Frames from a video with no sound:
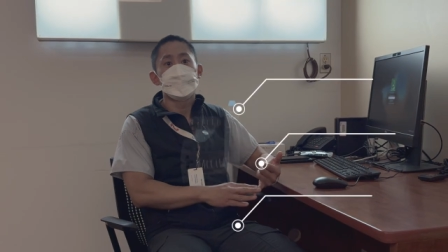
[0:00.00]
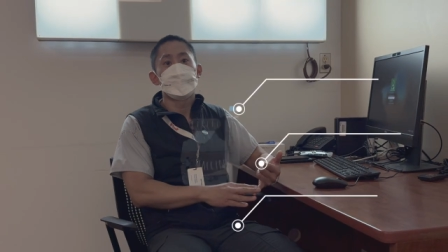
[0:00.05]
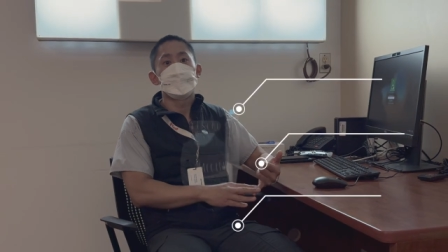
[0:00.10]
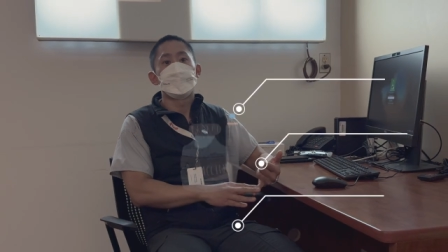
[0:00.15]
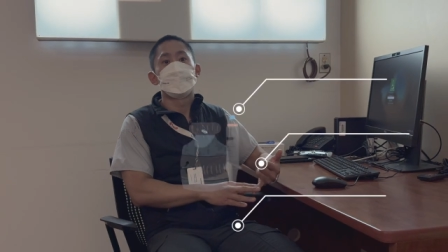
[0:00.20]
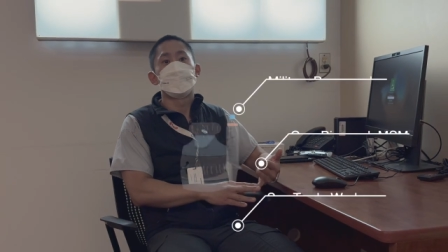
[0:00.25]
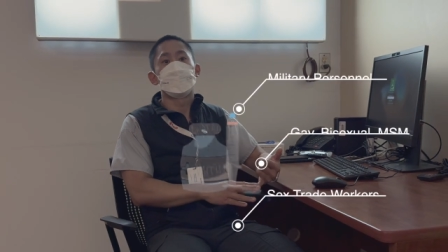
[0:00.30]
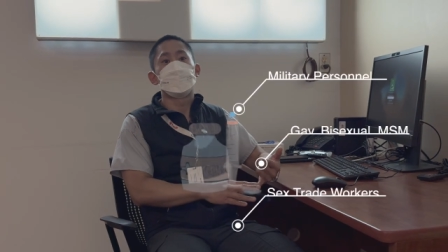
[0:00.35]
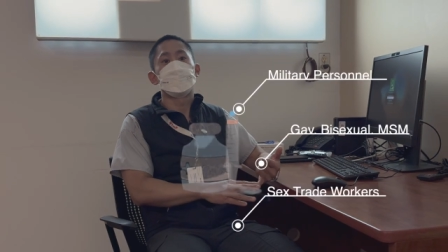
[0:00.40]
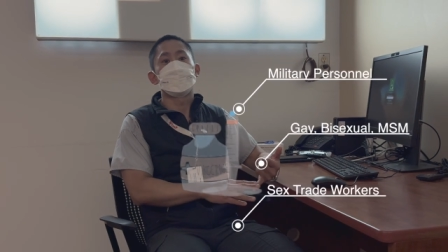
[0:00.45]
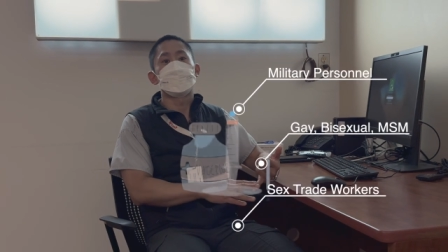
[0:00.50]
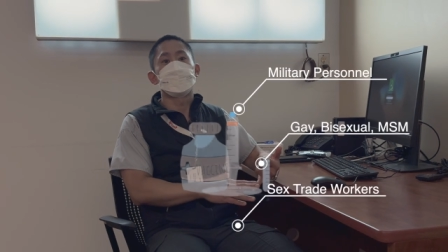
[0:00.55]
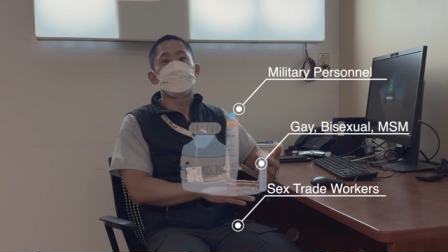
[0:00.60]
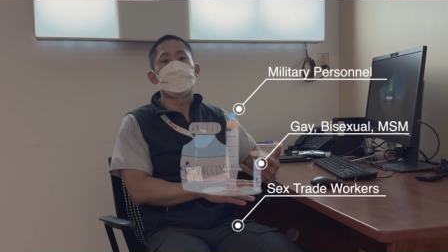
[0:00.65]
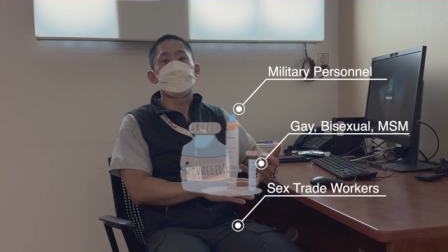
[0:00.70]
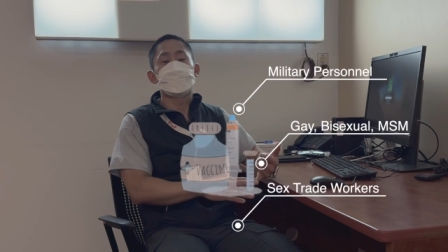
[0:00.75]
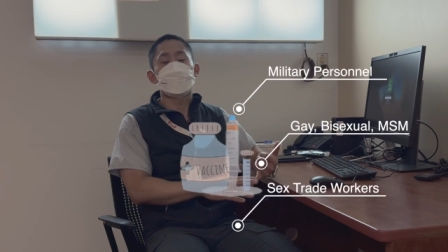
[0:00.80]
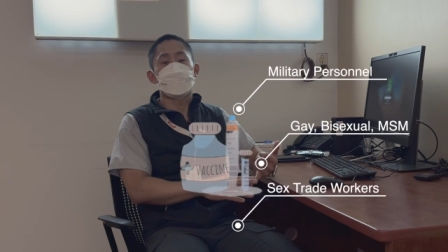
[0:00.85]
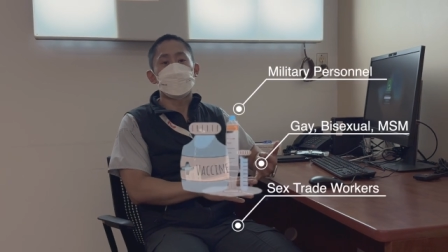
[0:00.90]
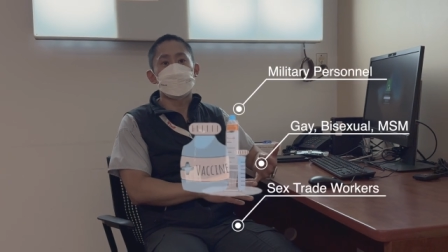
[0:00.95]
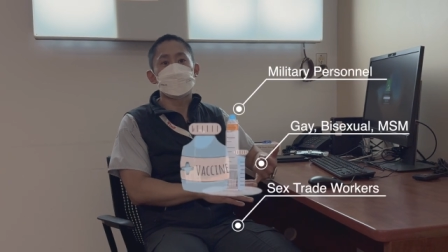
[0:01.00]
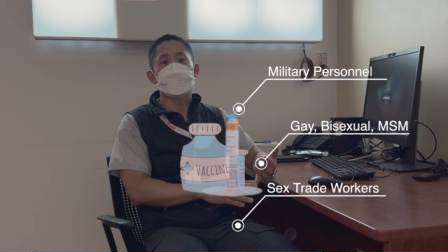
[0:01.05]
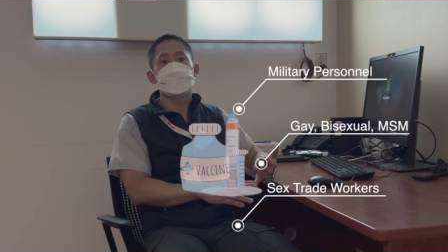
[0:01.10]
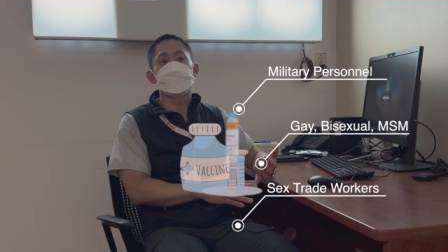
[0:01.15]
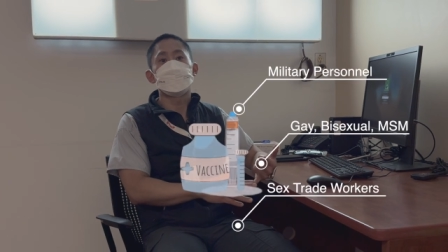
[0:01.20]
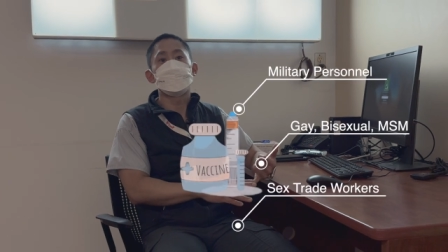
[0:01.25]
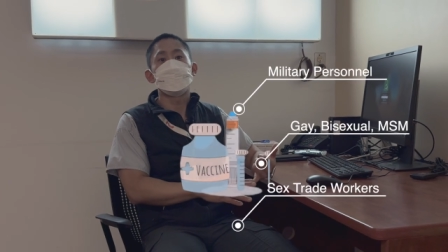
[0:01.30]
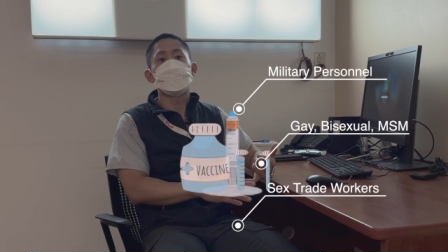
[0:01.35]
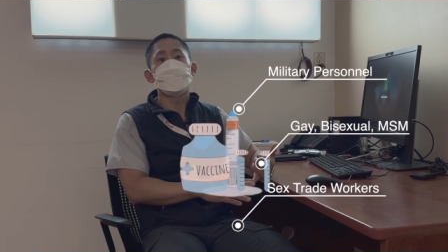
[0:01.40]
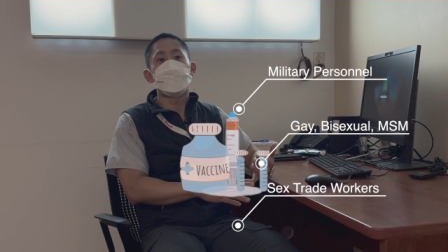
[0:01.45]
But because
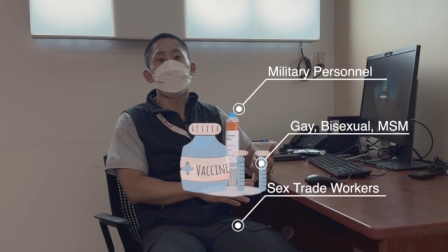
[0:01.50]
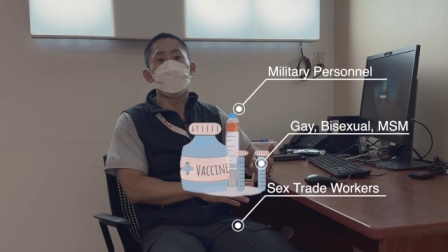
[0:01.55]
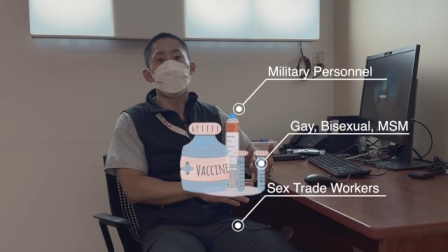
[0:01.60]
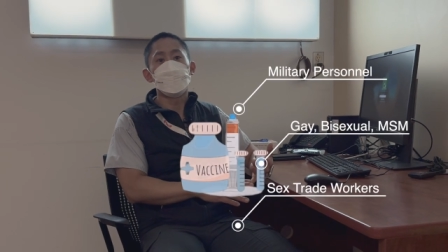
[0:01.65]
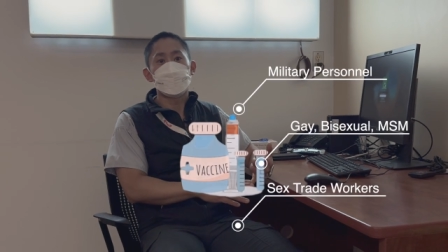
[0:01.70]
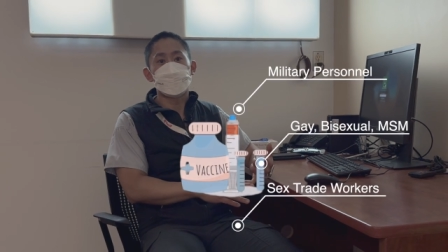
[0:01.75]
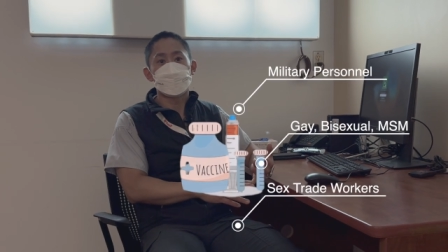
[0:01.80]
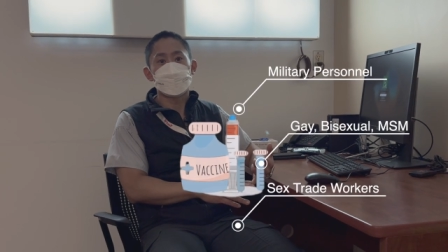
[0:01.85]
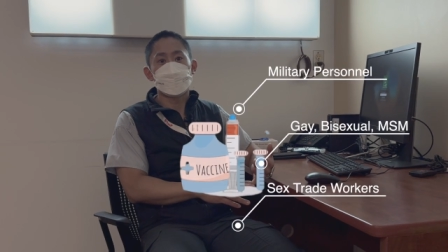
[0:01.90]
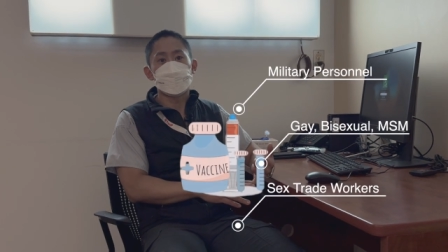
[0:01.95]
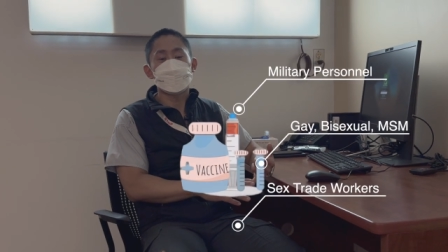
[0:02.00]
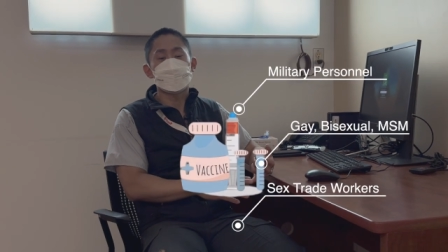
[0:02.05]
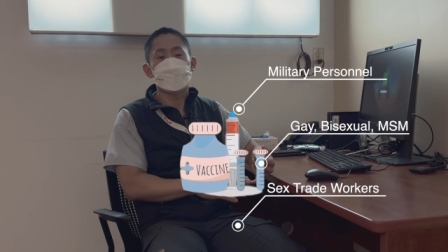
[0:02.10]
of the outbreak,